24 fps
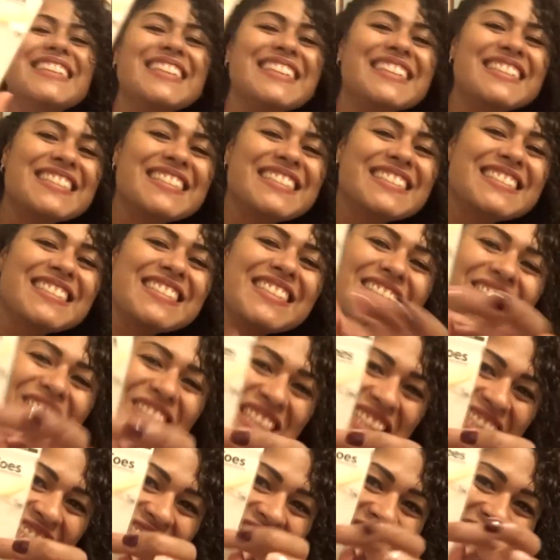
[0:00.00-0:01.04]
This little
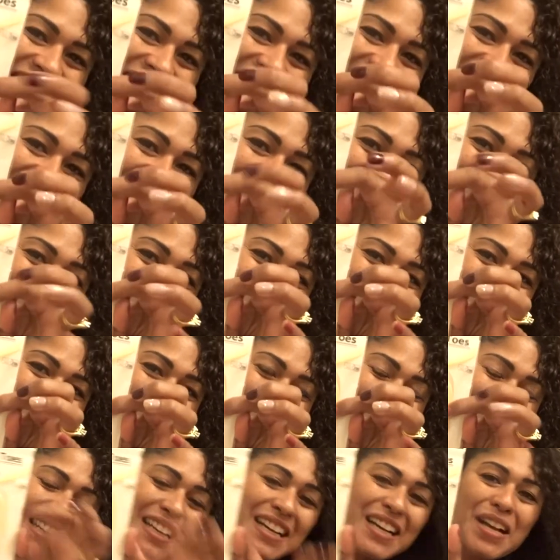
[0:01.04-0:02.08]
cushion
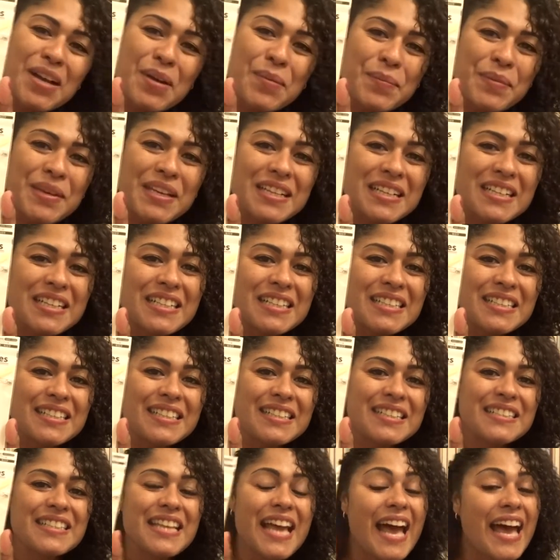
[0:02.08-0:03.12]
here,
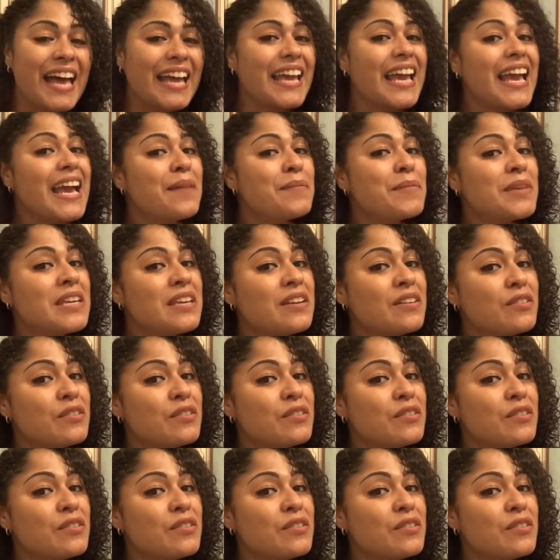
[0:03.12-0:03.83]
because I am here